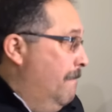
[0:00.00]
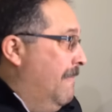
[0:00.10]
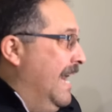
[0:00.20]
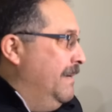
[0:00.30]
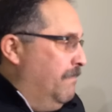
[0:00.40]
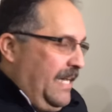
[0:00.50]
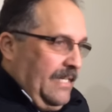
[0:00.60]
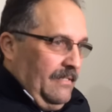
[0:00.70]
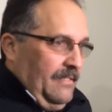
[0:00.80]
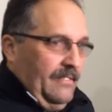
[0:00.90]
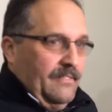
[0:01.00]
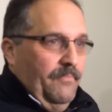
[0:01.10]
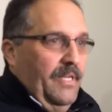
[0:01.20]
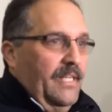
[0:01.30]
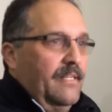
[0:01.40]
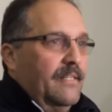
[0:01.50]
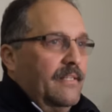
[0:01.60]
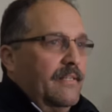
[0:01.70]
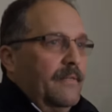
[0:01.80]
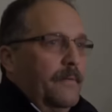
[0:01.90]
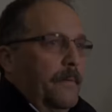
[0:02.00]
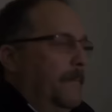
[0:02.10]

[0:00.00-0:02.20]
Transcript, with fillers: mind-boggling to me. is that kind of an